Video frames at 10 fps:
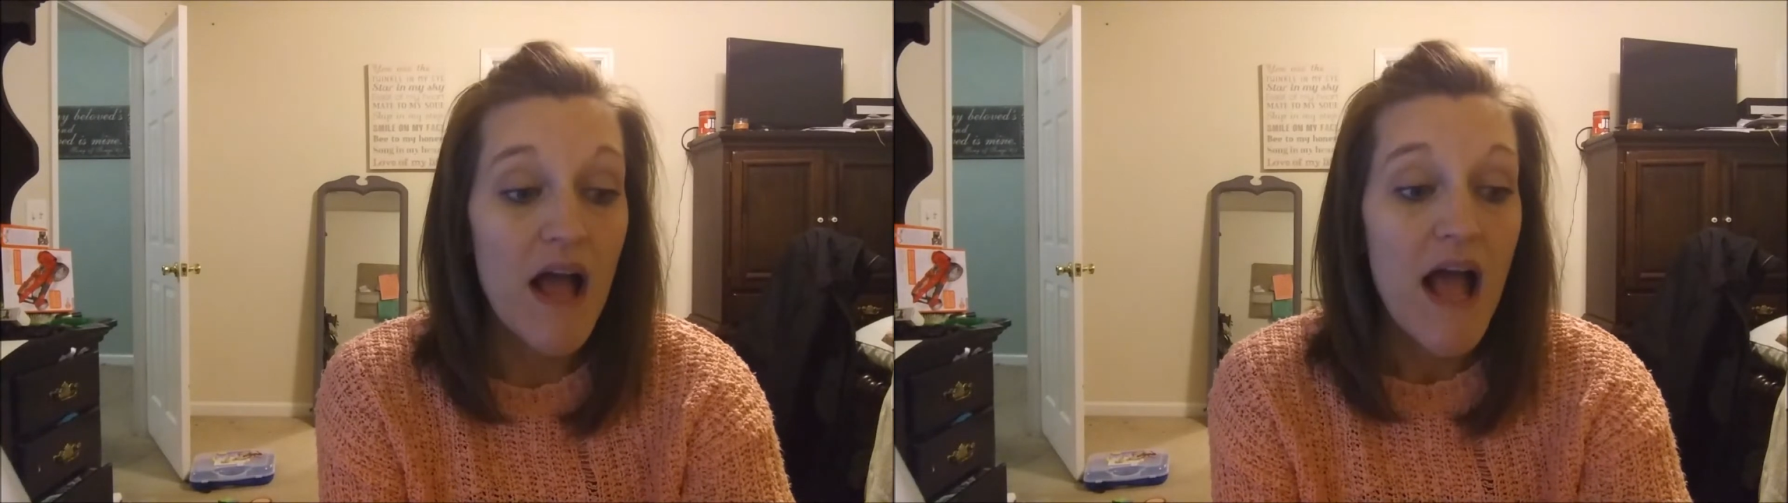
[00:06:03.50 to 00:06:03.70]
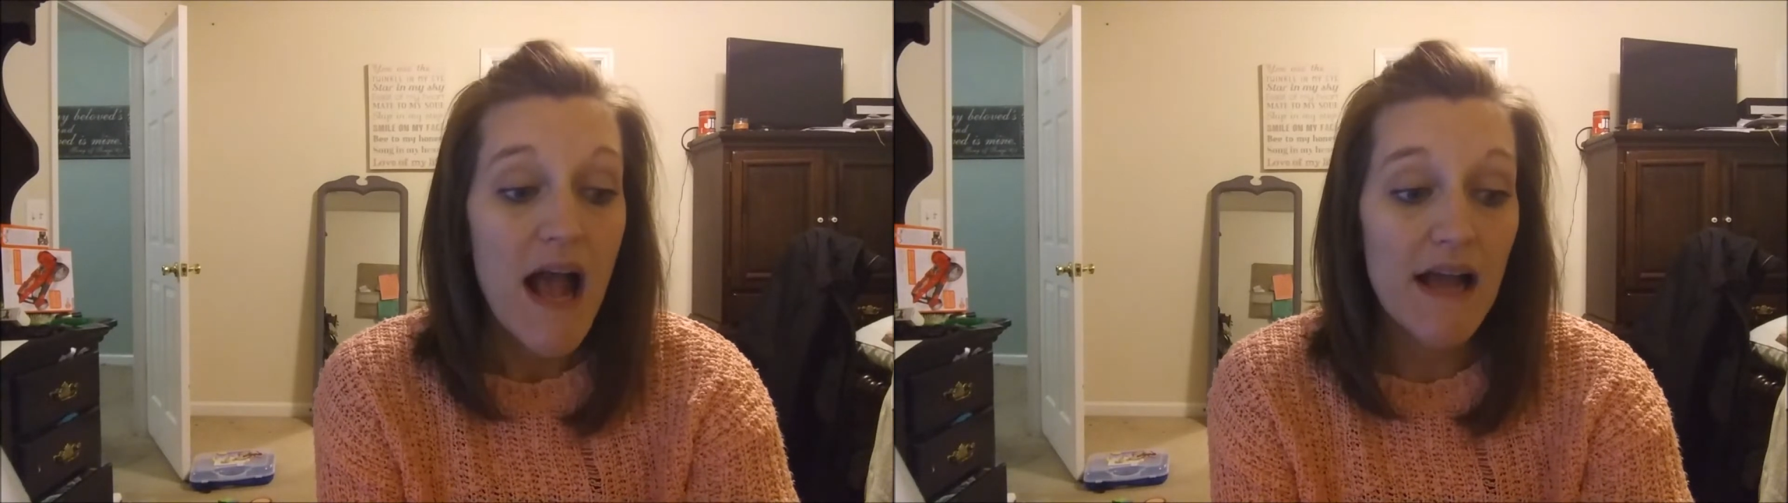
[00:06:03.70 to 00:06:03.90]

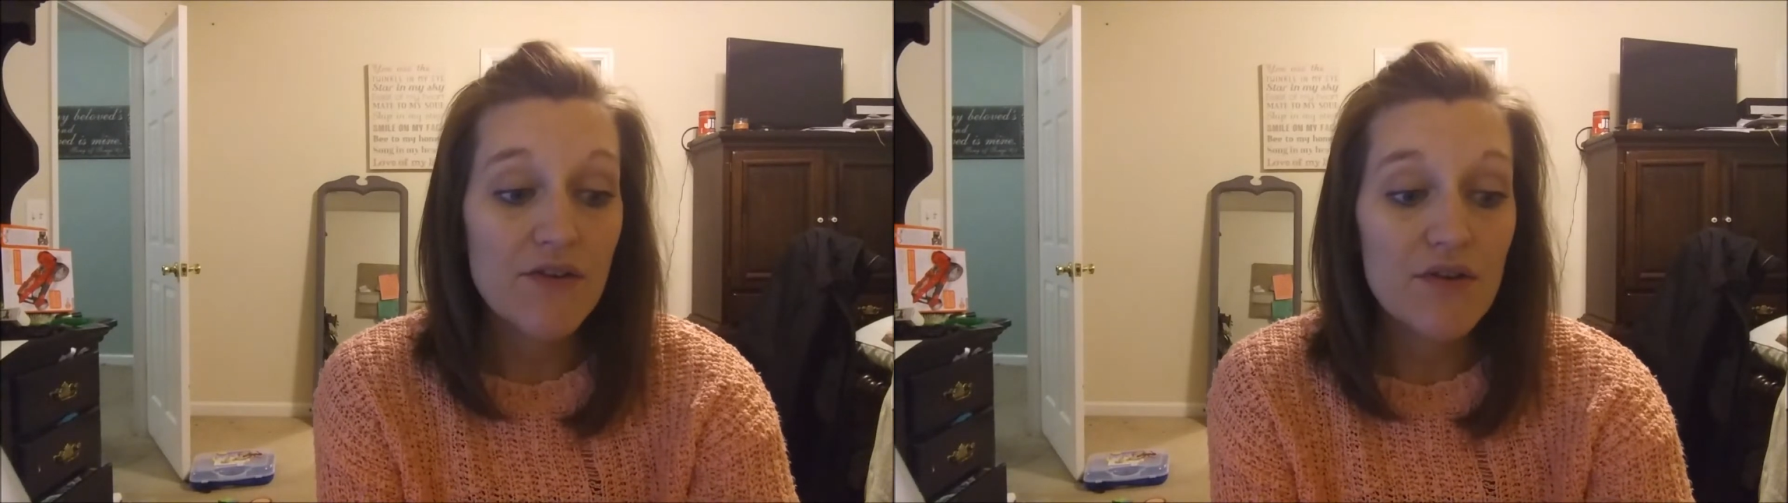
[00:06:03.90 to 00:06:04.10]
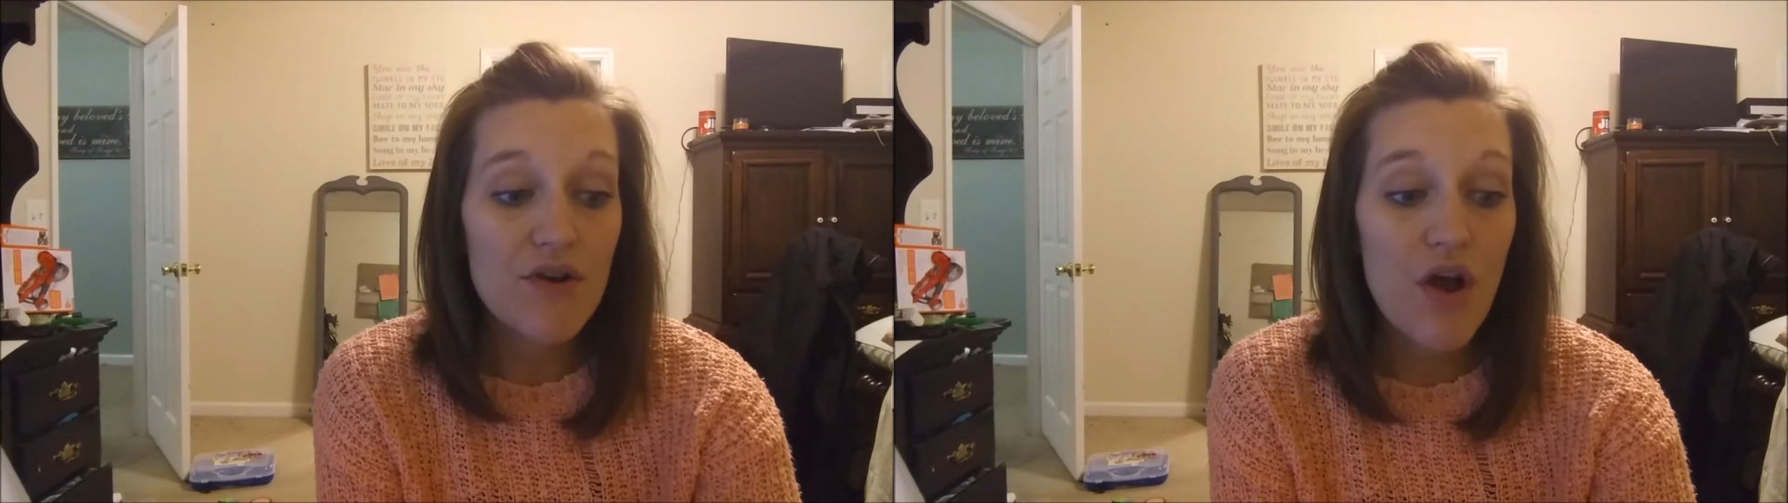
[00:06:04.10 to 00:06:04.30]
I
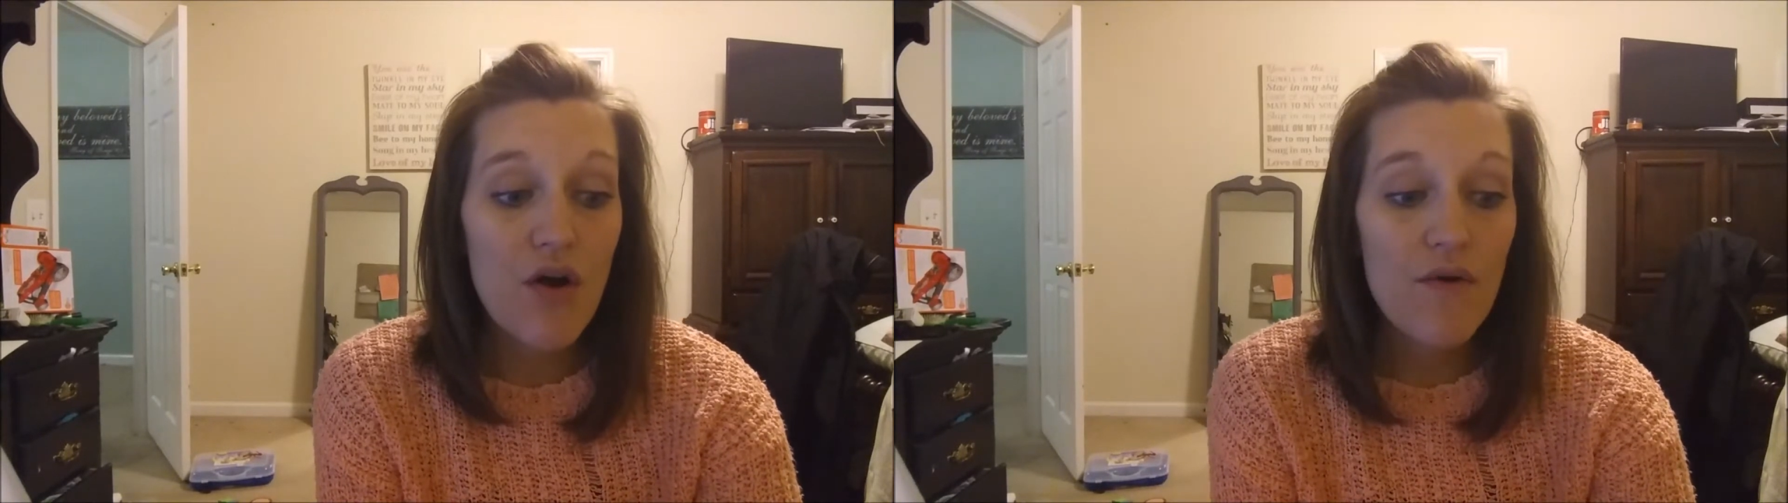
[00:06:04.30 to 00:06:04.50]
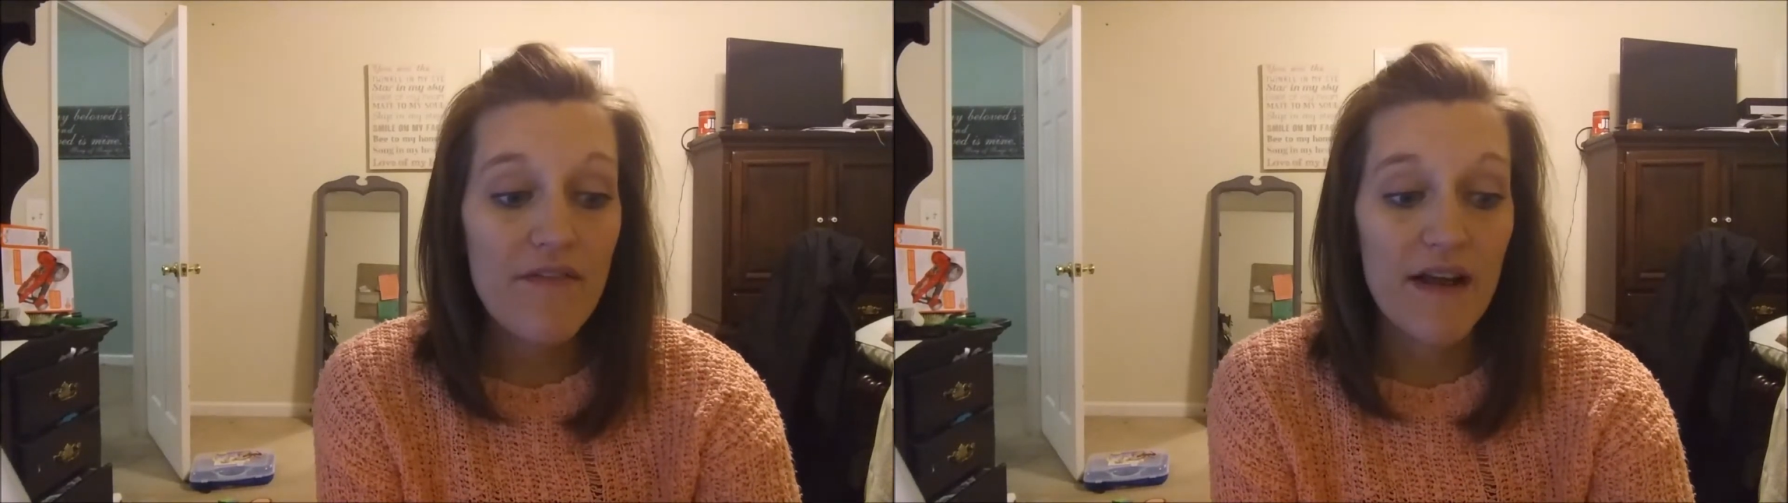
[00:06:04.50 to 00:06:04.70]
don't know
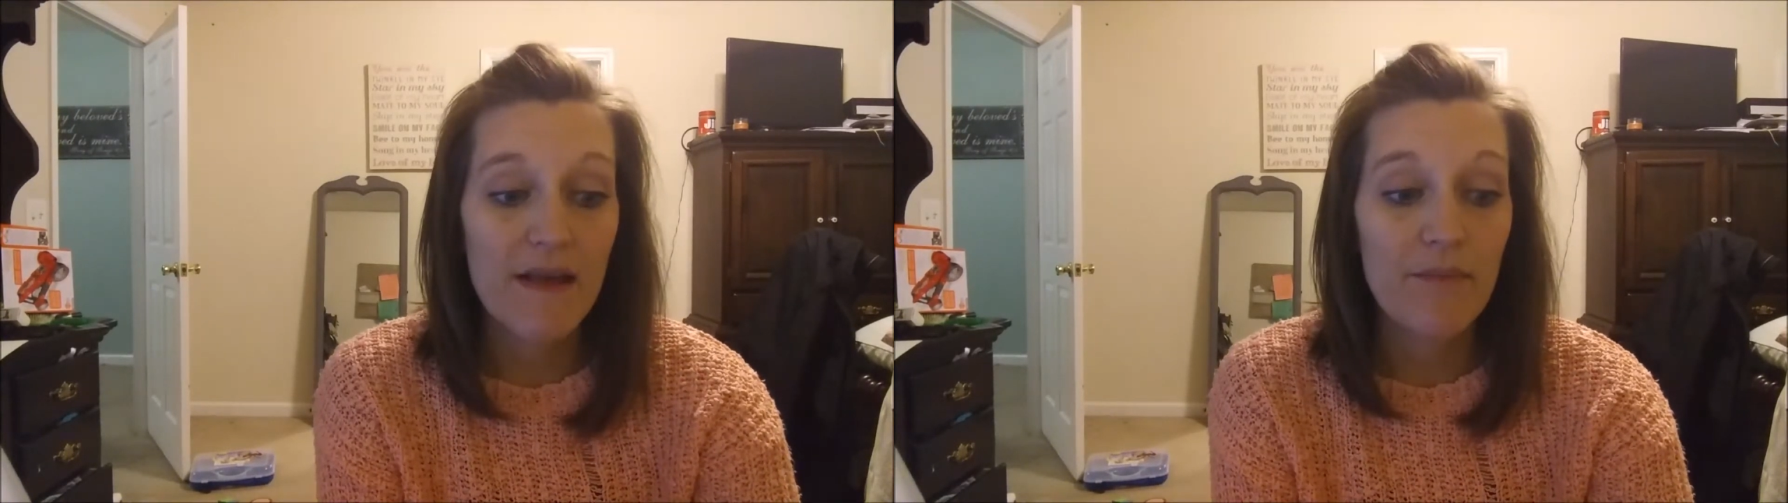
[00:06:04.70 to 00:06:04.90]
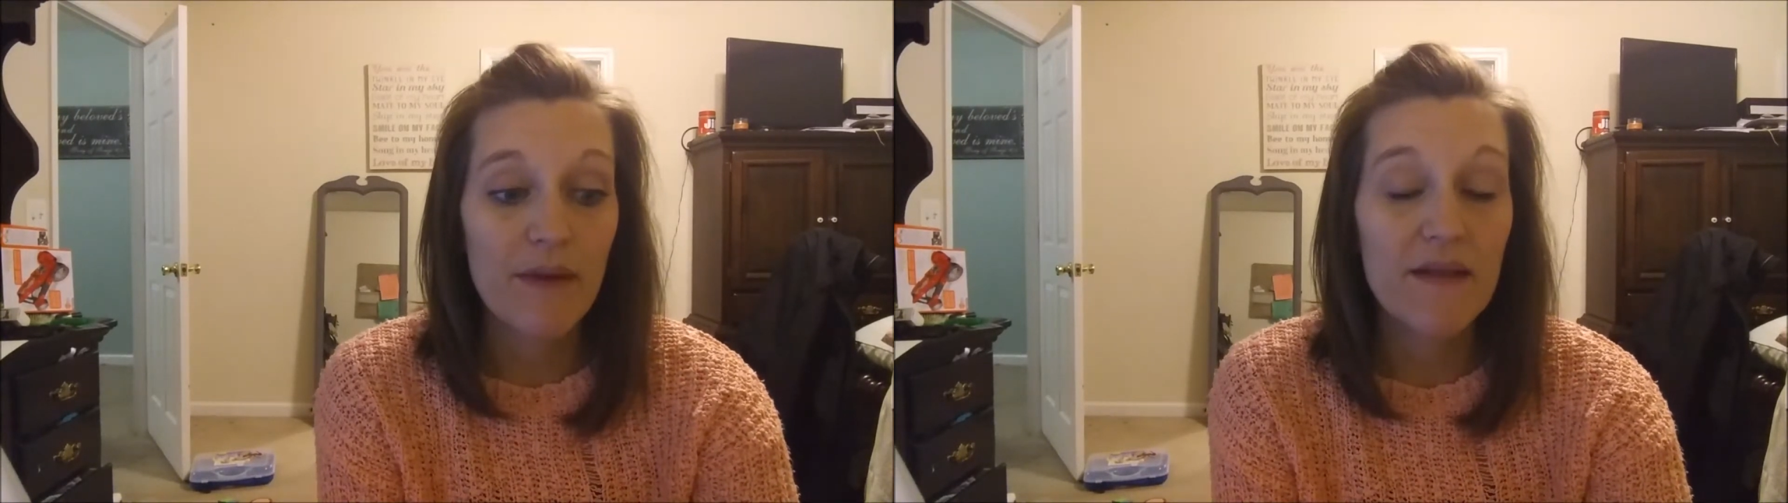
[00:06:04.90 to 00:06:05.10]
if I can
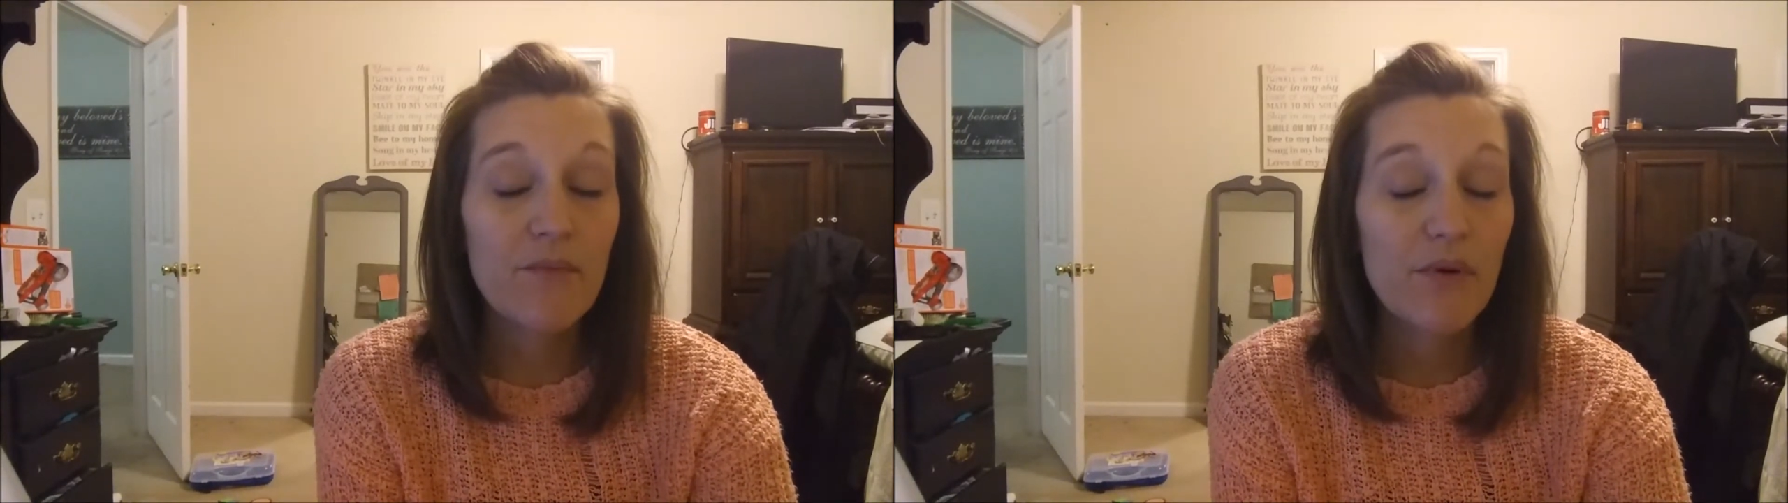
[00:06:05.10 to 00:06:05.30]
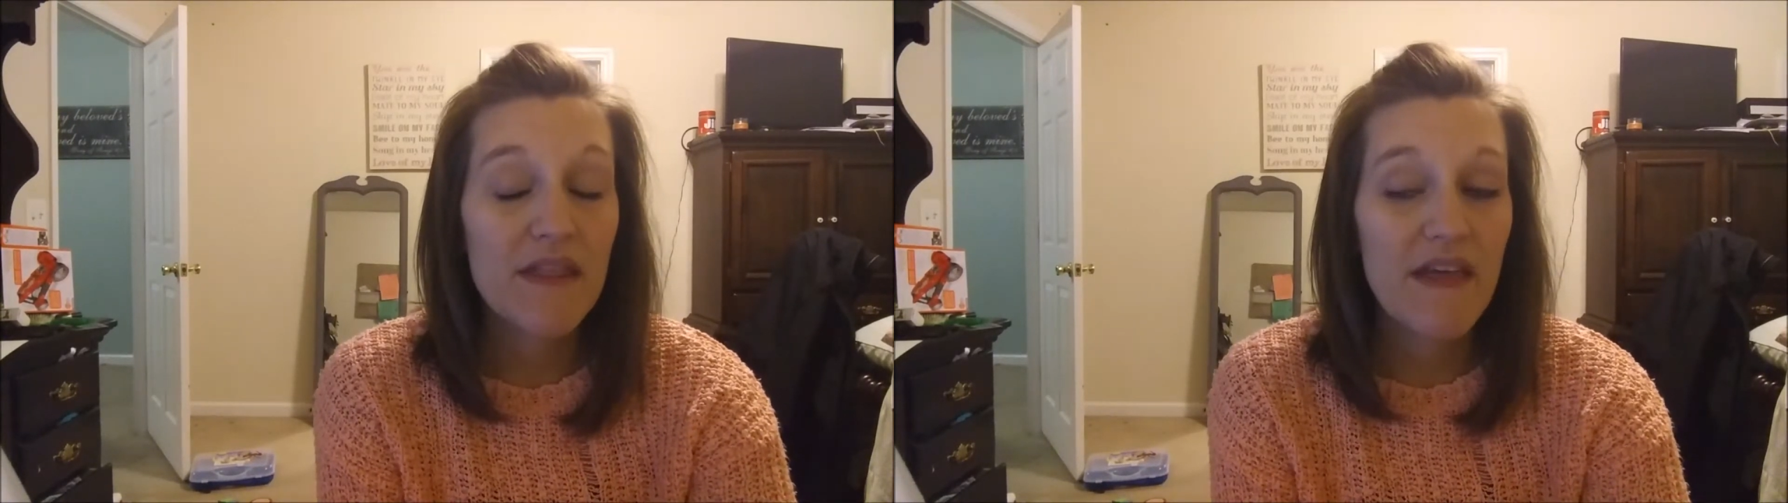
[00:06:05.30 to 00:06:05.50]
pinpoint